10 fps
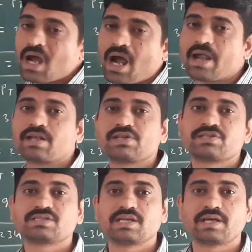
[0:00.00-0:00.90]
height
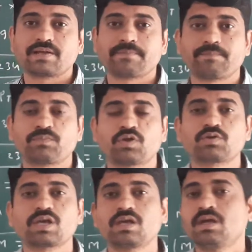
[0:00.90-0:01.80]
is there.
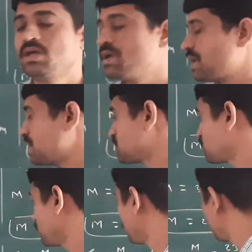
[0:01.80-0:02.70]
Okay. Also you